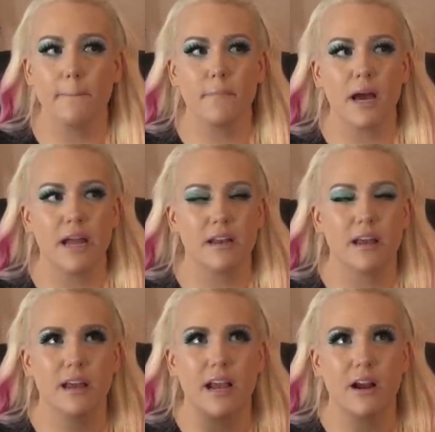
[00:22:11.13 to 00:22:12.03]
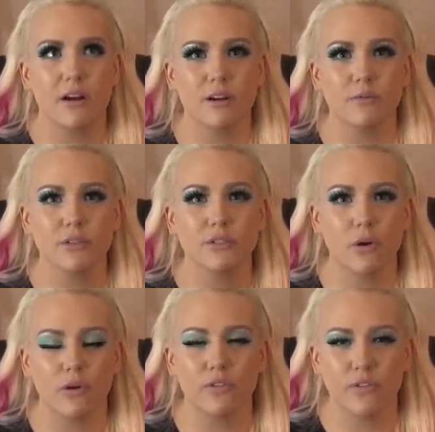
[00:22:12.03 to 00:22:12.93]
but Aaron was
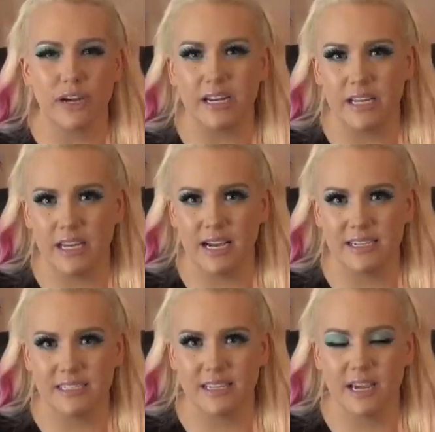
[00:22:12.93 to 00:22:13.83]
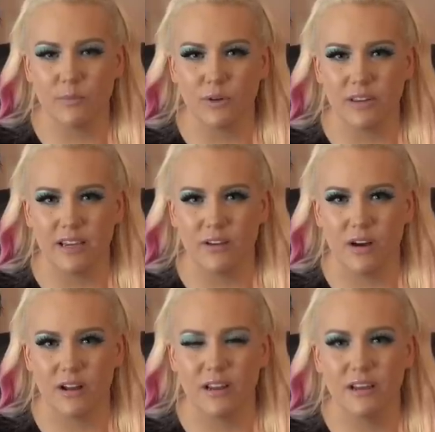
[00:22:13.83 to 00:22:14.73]
so afraid he had his camera light
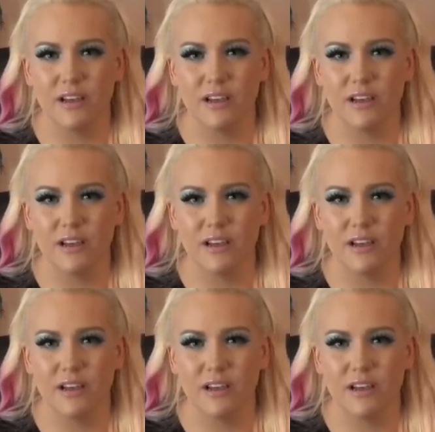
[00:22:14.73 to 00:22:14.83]
on.